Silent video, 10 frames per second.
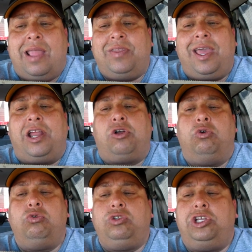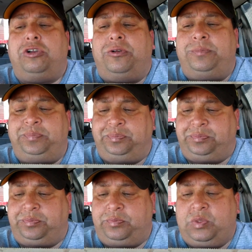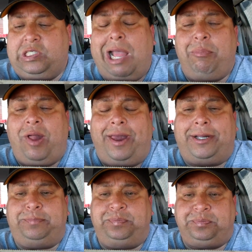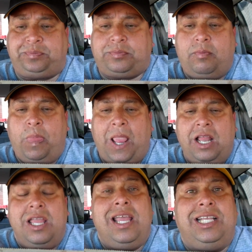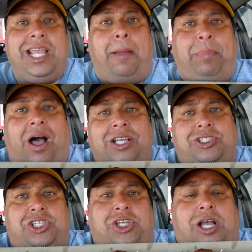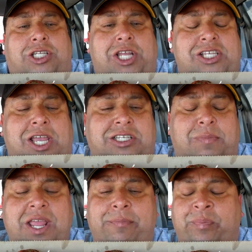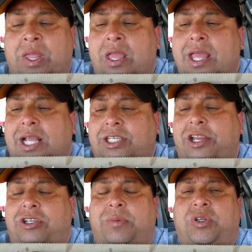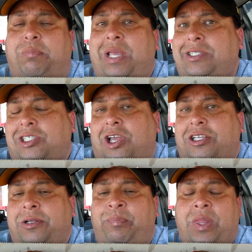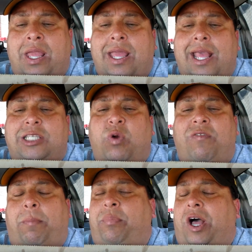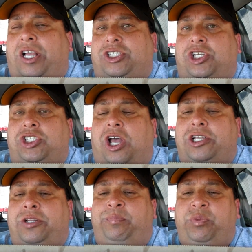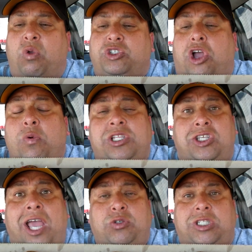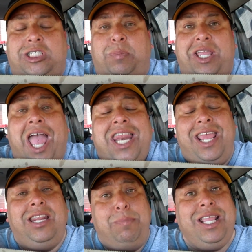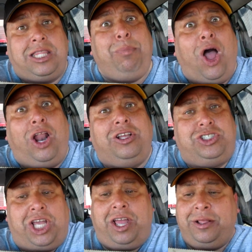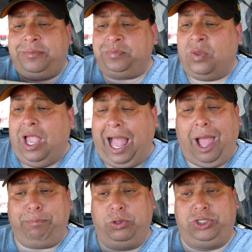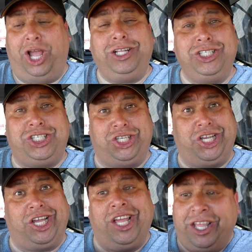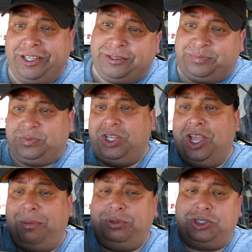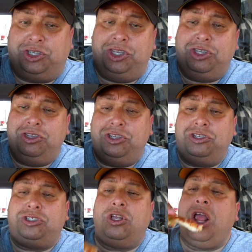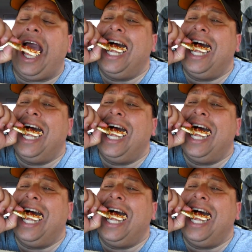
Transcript: and they got a cool little, it's like a pasta sauce, it tastes like to me. It's not your typical pizza sauce. It's more of a pasta sauce, which coincides with spaghetti and the meatballs. Abudanza. Yum skis.